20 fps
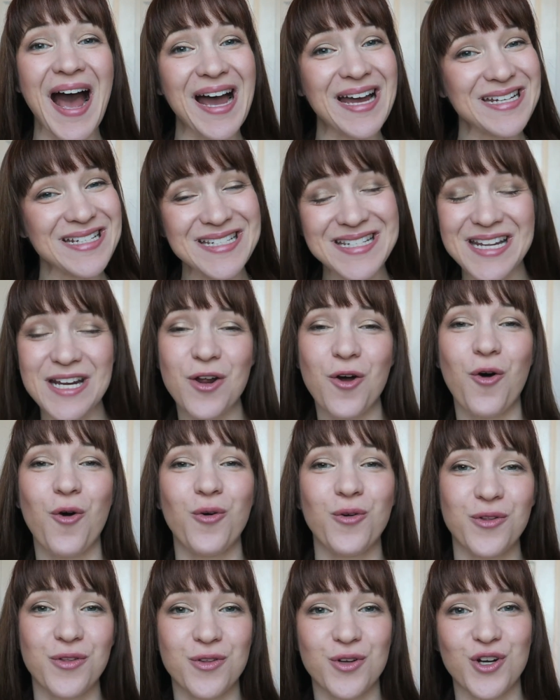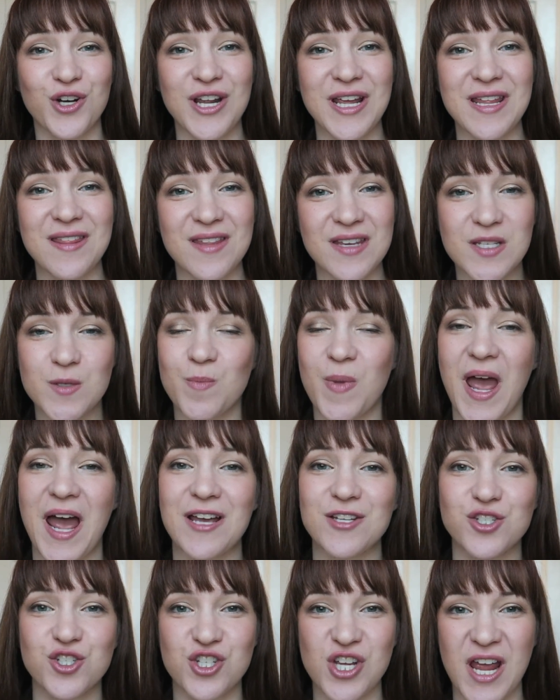I did a Whole30 this
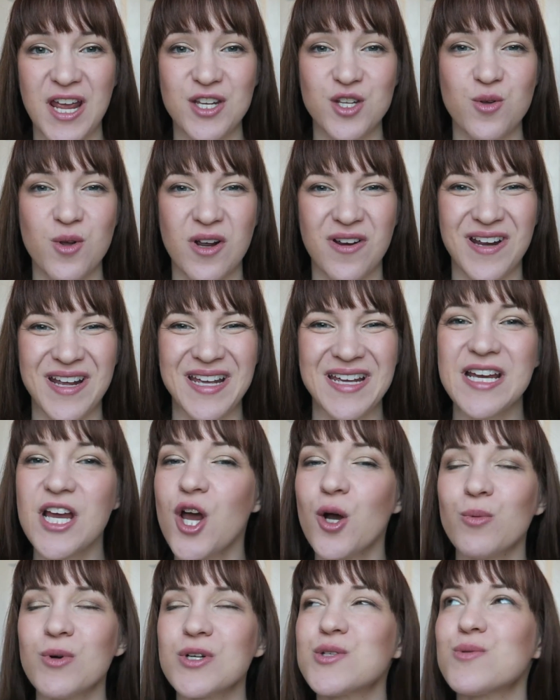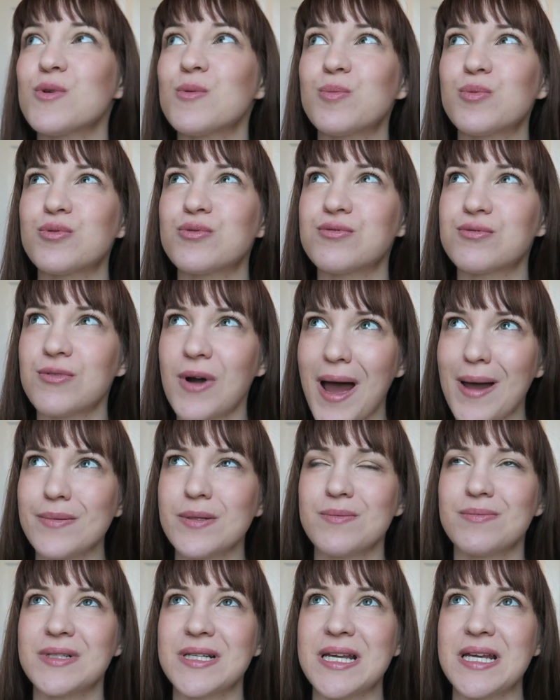past January, which will
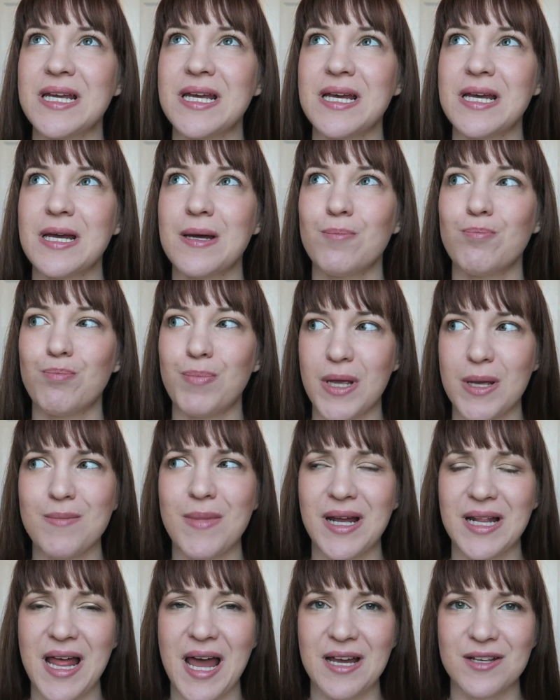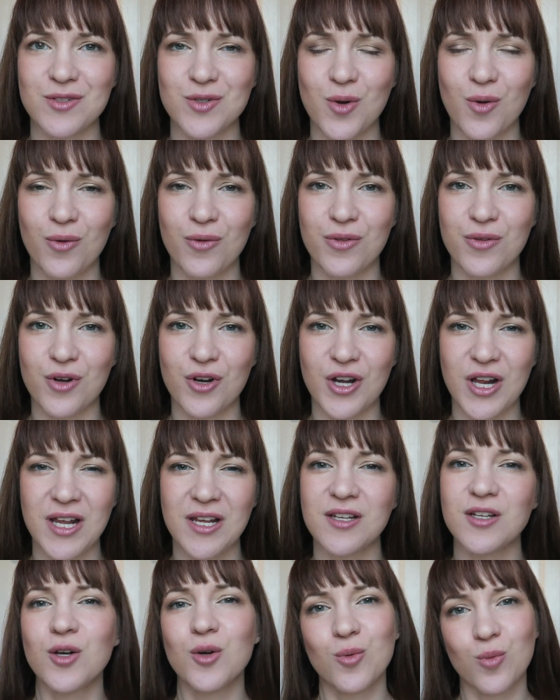probably be my last
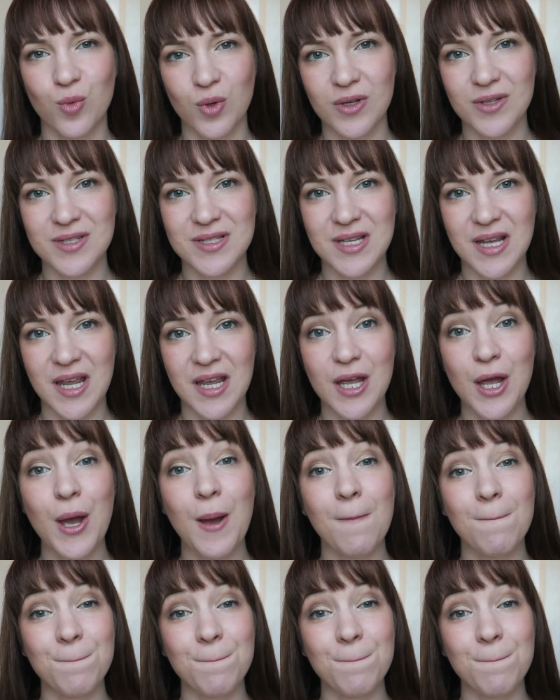Whole30. We'll see.